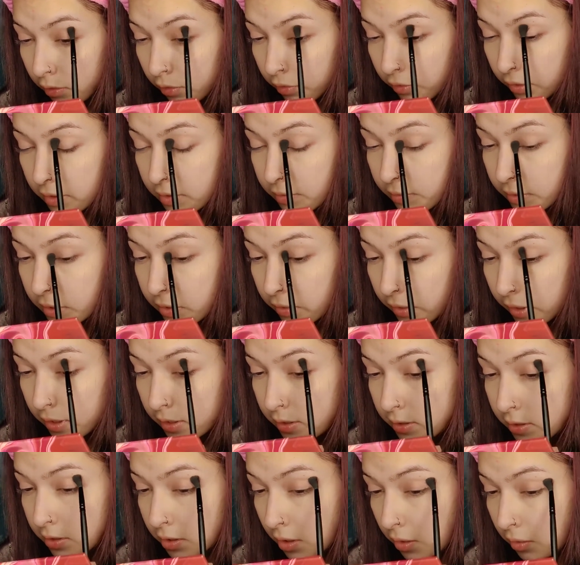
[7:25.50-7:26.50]
The reason we're doing
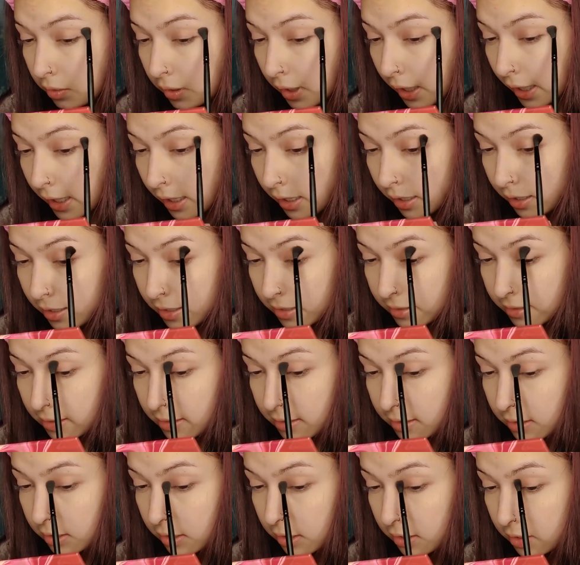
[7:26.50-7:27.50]
it so light is
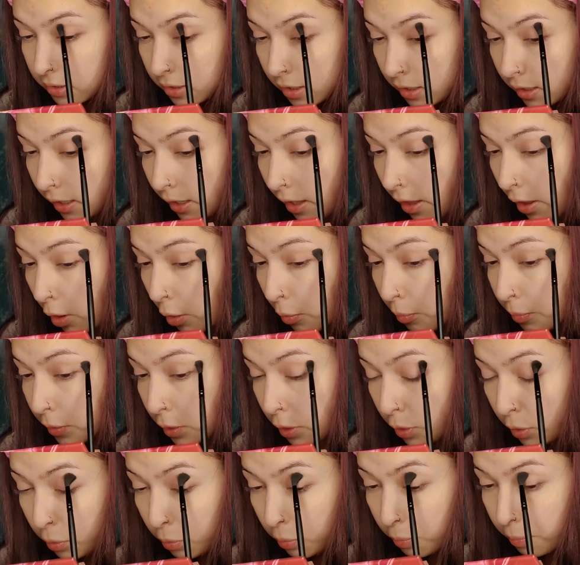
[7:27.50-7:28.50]
it's just going to help
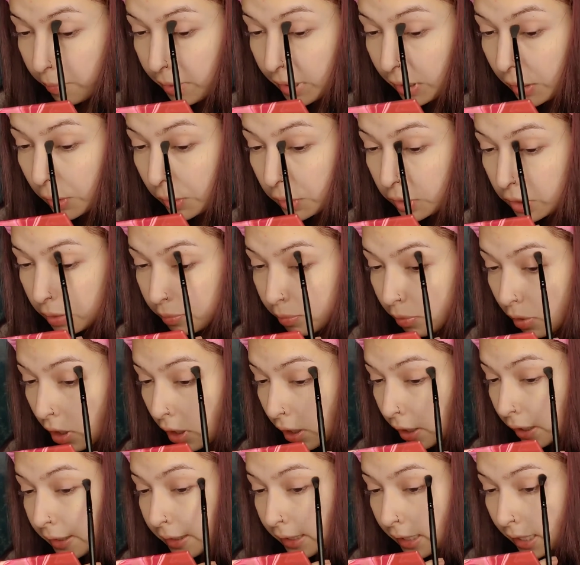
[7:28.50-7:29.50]
you build
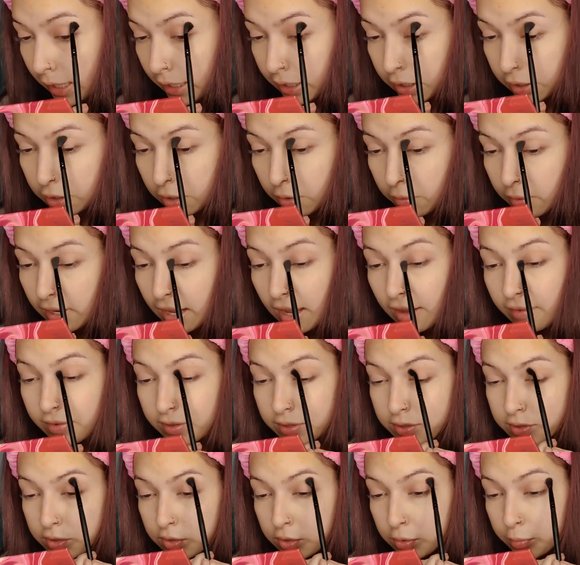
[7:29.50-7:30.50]
upon that. You don't want to have a
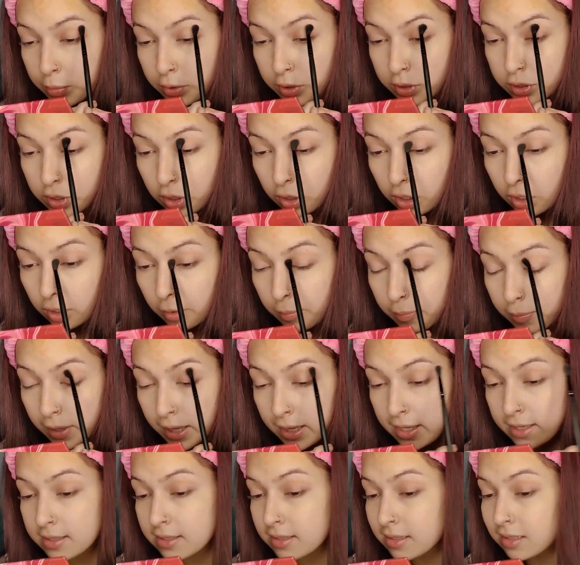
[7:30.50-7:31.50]
super dark
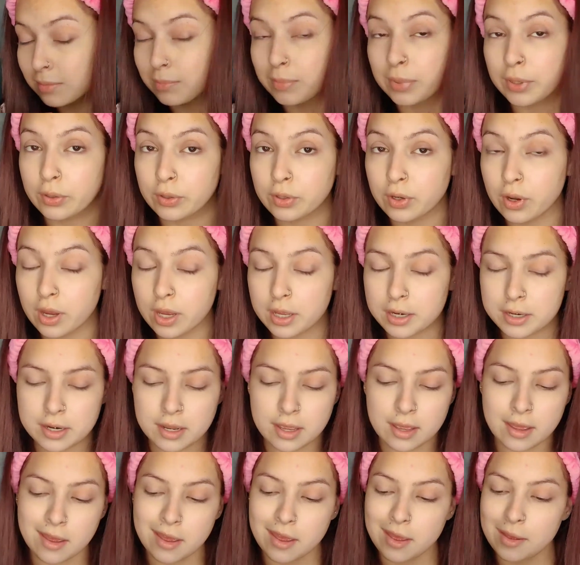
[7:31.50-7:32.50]
base to build on
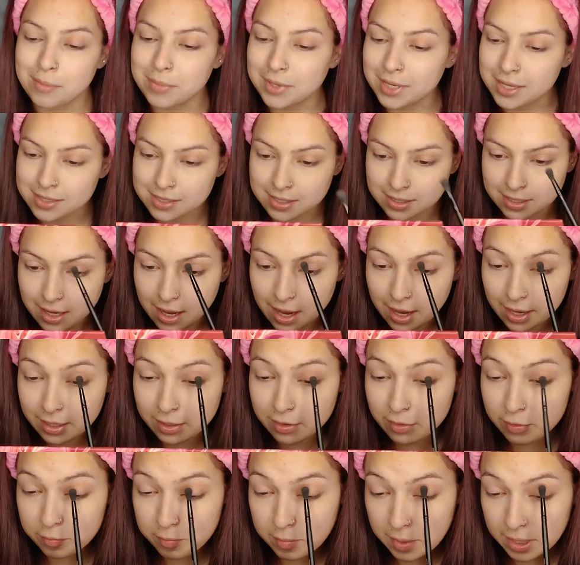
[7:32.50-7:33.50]
because it kind
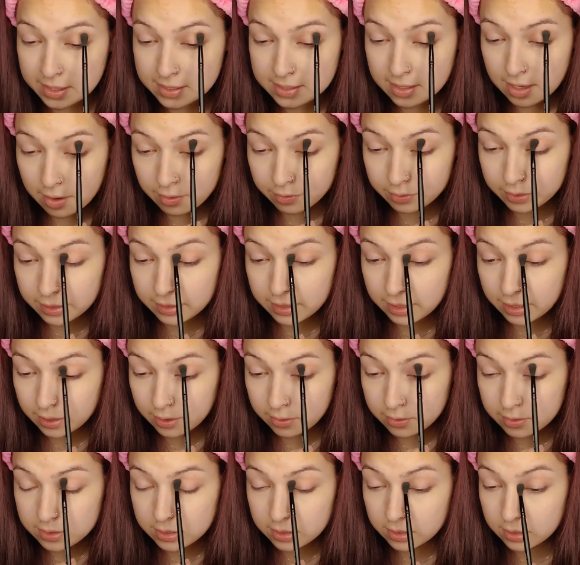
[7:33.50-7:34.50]
of makes everything
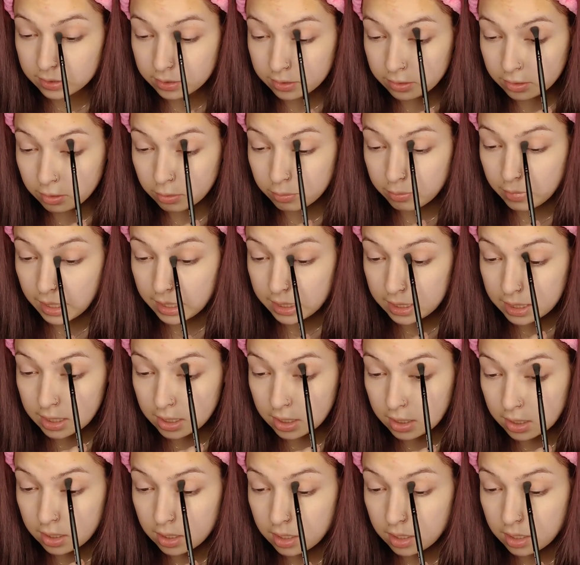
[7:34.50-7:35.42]
else look a little muddy.